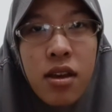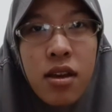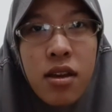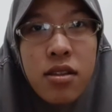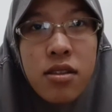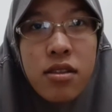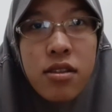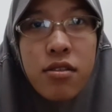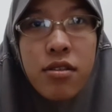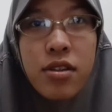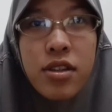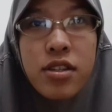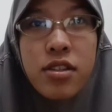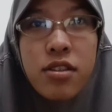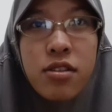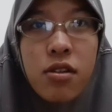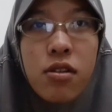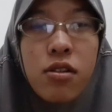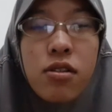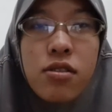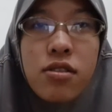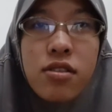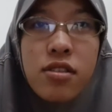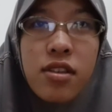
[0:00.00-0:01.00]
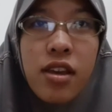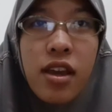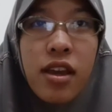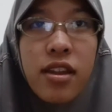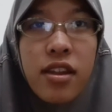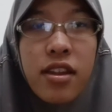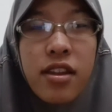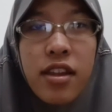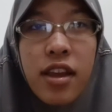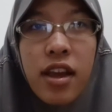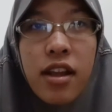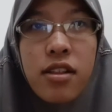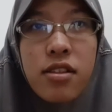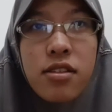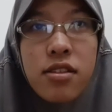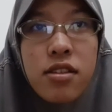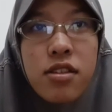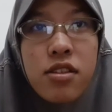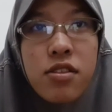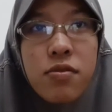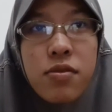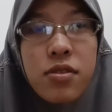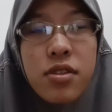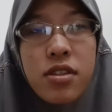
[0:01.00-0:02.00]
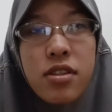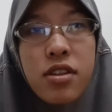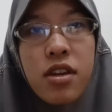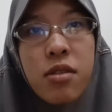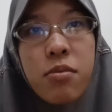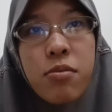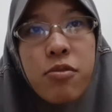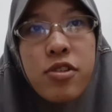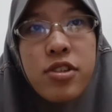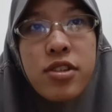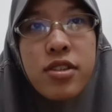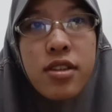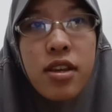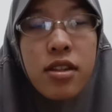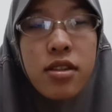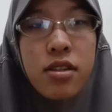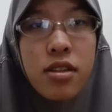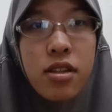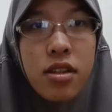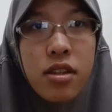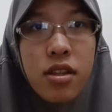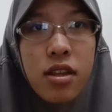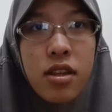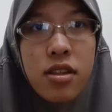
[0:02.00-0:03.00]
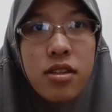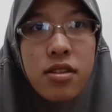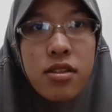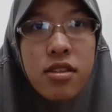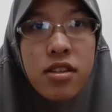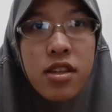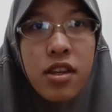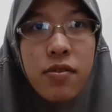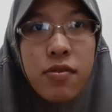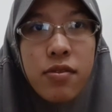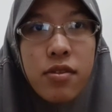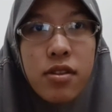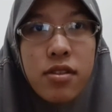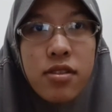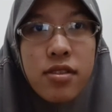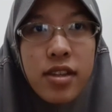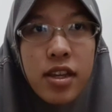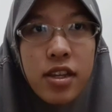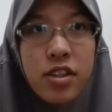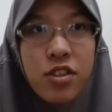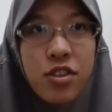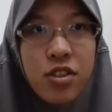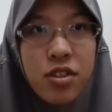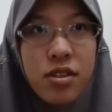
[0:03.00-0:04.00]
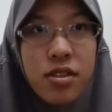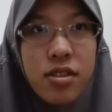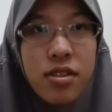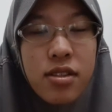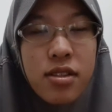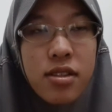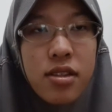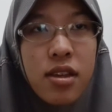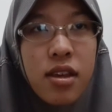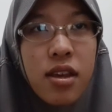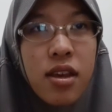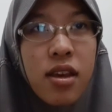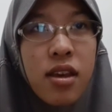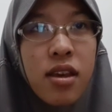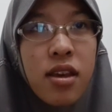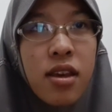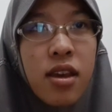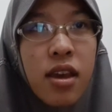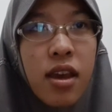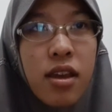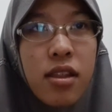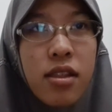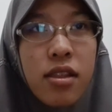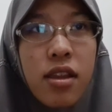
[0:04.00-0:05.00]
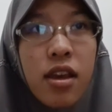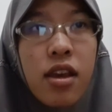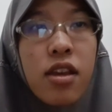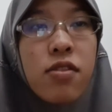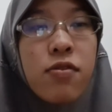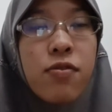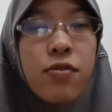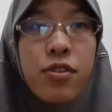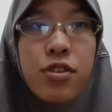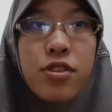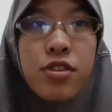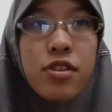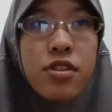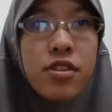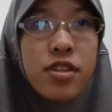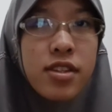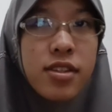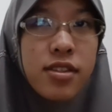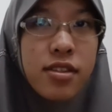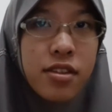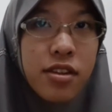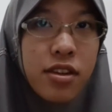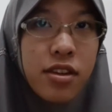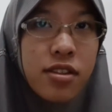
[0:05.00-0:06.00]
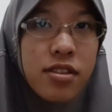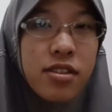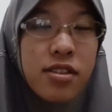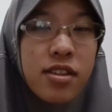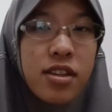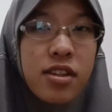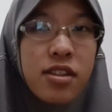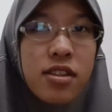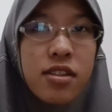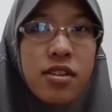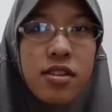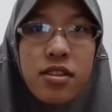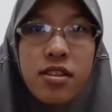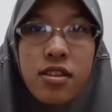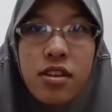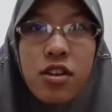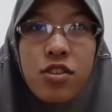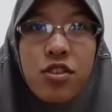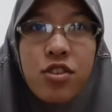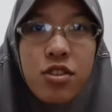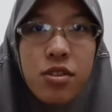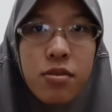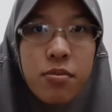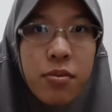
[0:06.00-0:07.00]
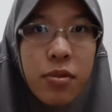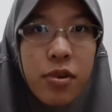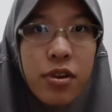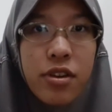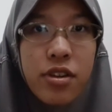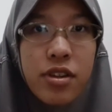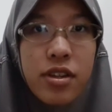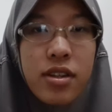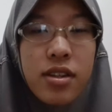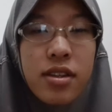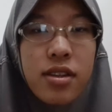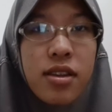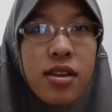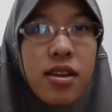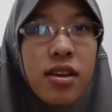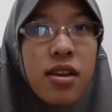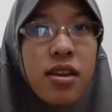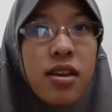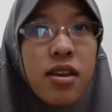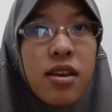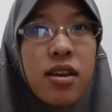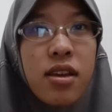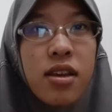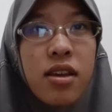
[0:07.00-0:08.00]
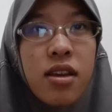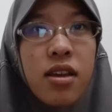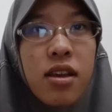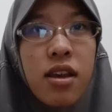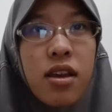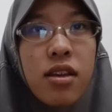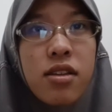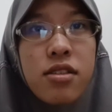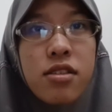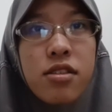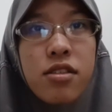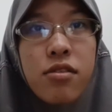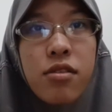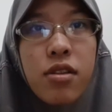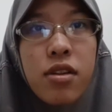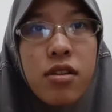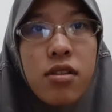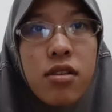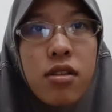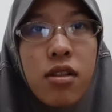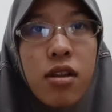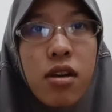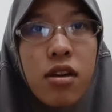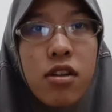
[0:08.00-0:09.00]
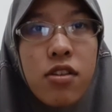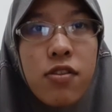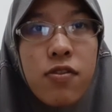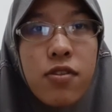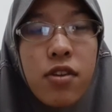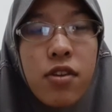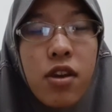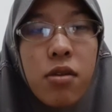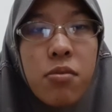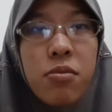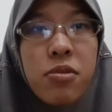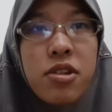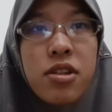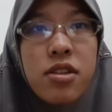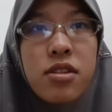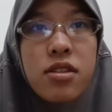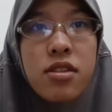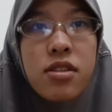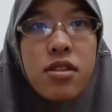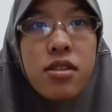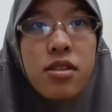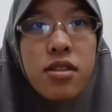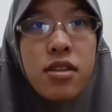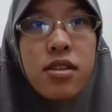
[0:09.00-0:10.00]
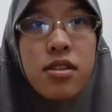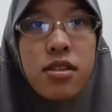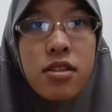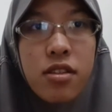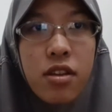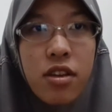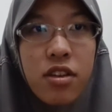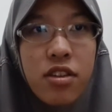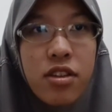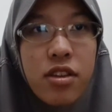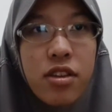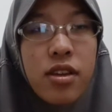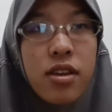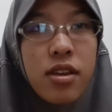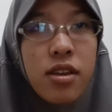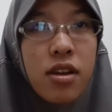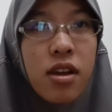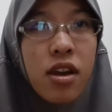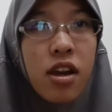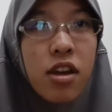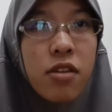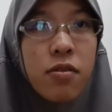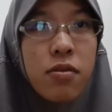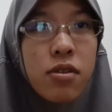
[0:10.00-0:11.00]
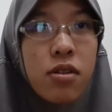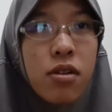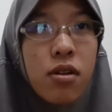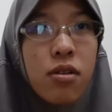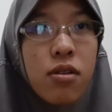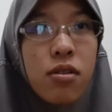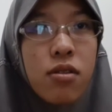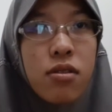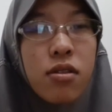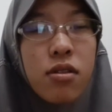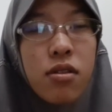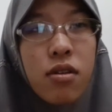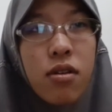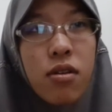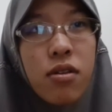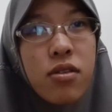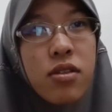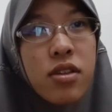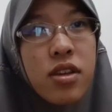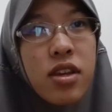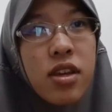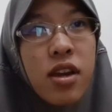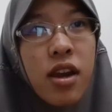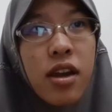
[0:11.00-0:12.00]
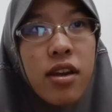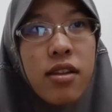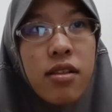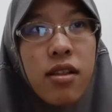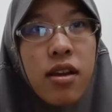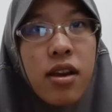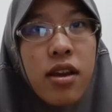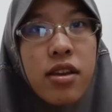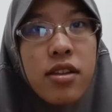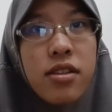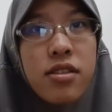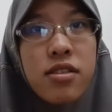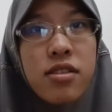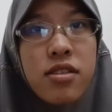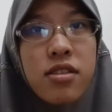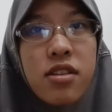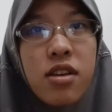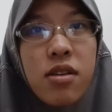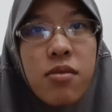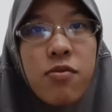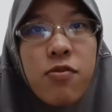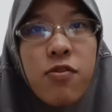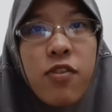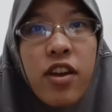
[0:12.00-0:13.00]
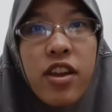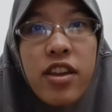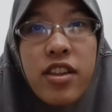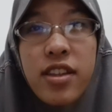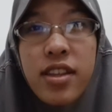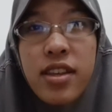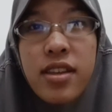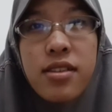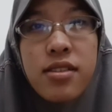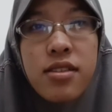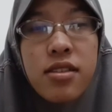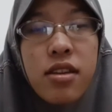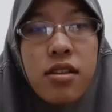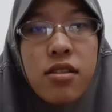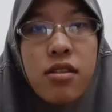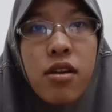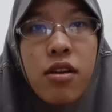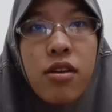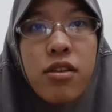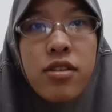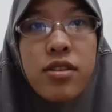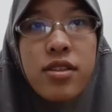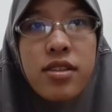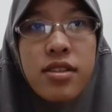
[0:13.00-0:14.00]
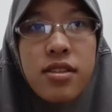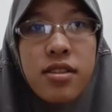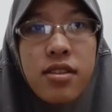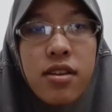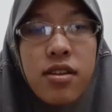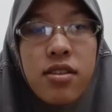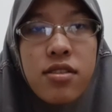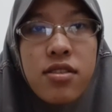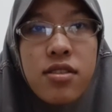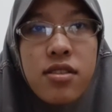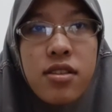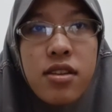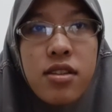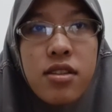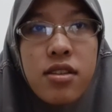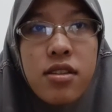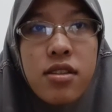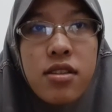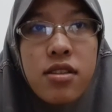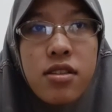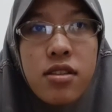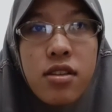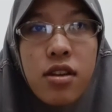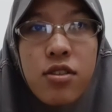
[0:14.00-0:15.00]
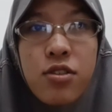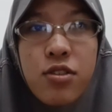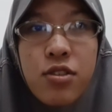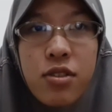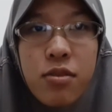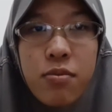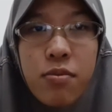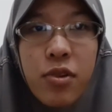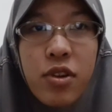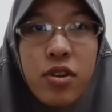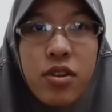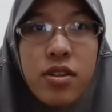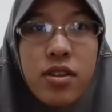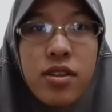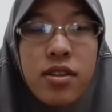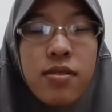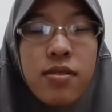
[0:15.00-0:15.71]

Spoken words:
The results and analysis was then presented in several sections, and then further discussed in the discussion part. As there are a lot of components in this study, I will only highlight some findings that are discussed in the discussion part.